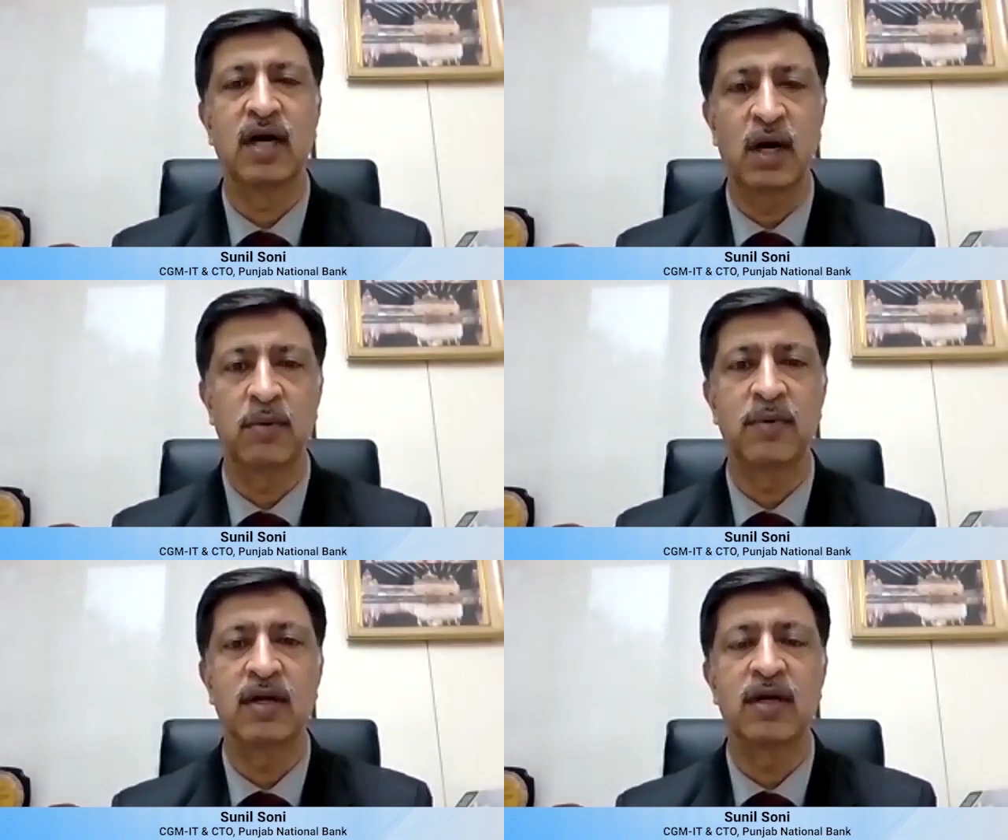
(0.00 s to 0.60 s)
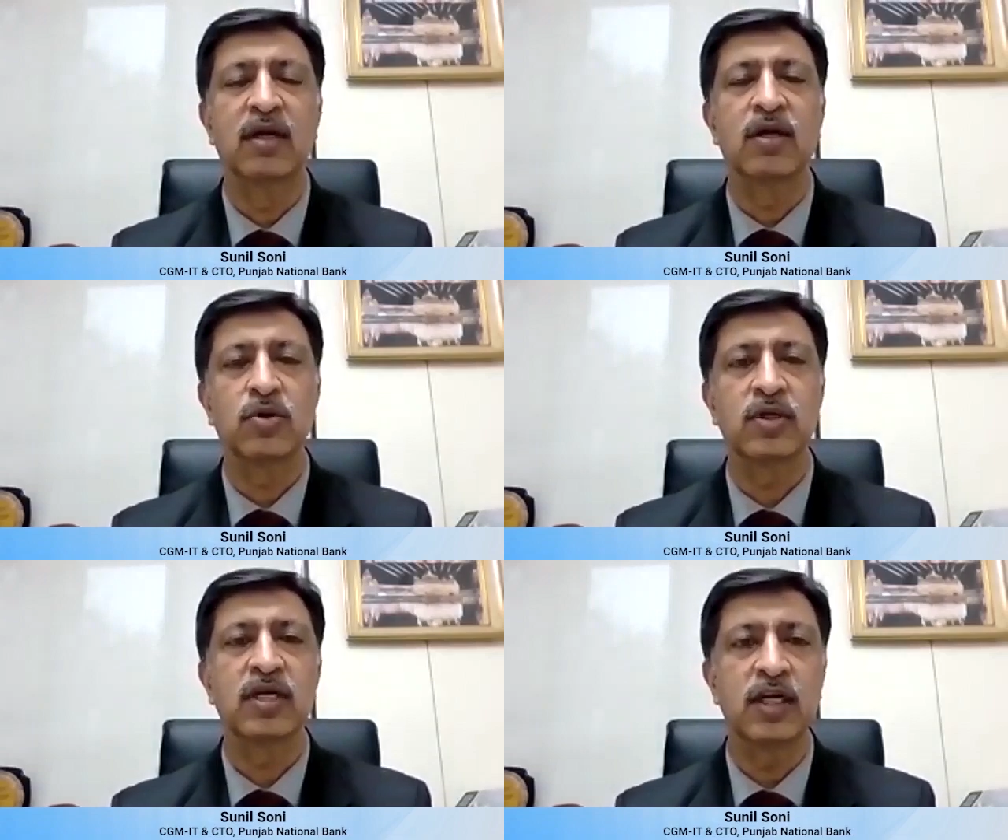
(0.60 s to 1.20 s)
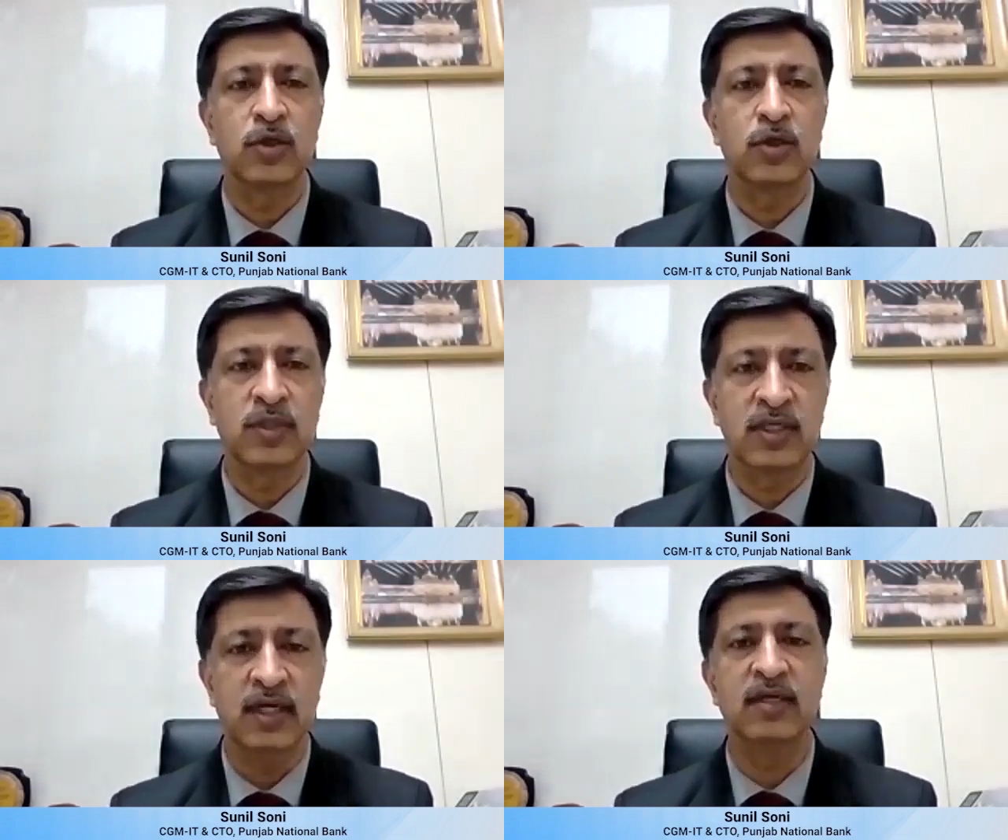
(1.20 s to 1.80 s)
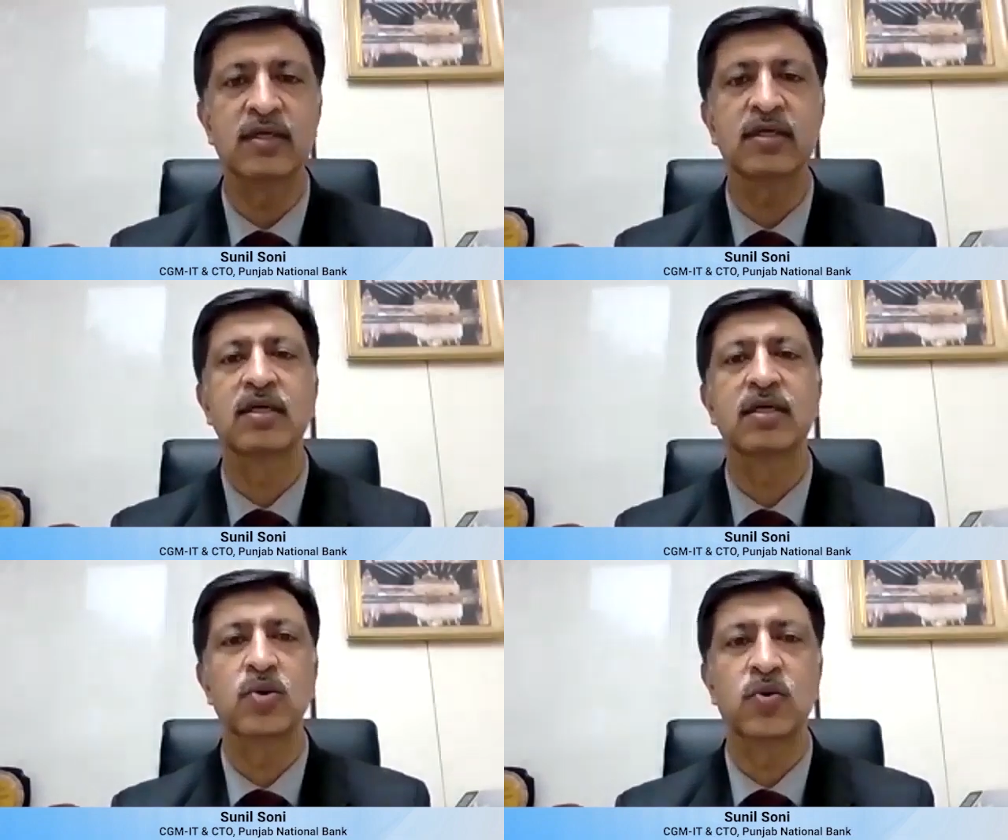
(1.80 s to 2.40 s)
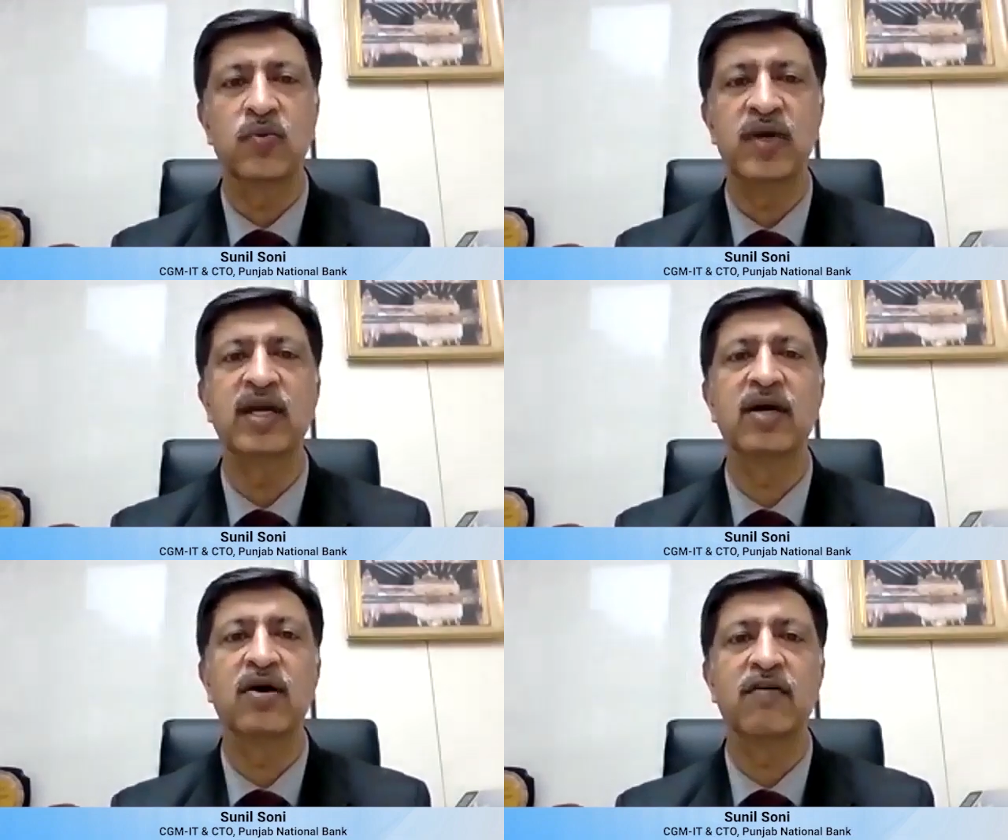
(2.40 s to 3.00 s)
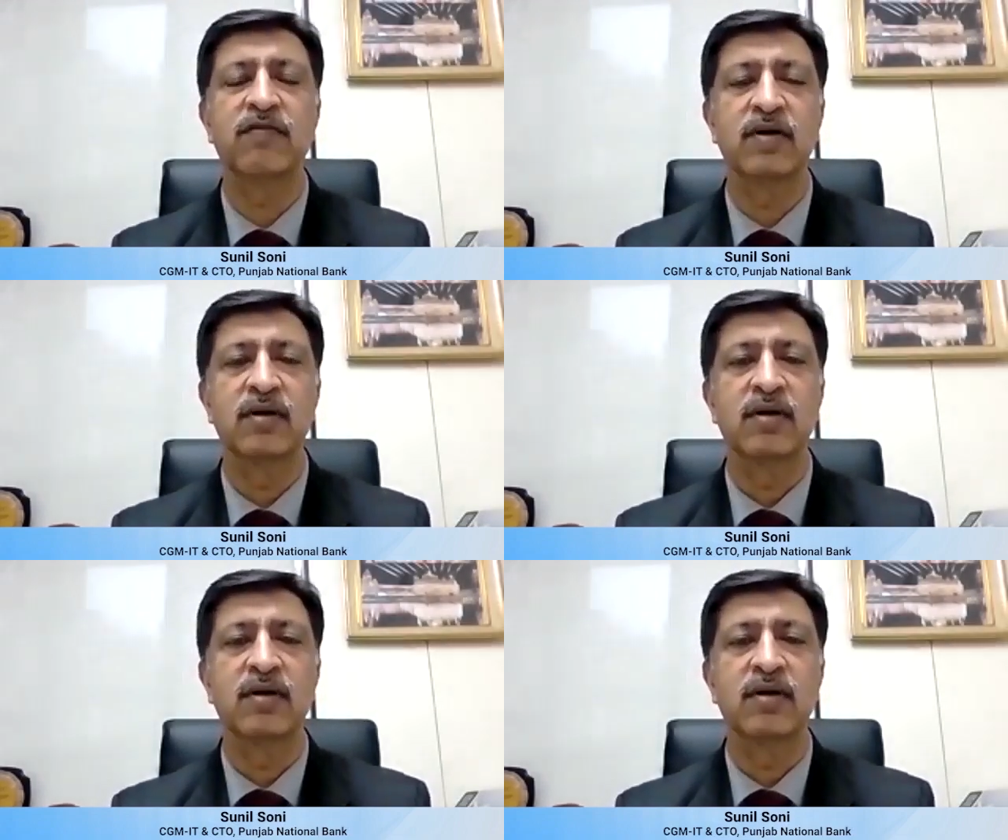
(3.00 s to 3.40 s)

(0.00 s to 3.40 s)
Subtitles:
However, looking into the current way of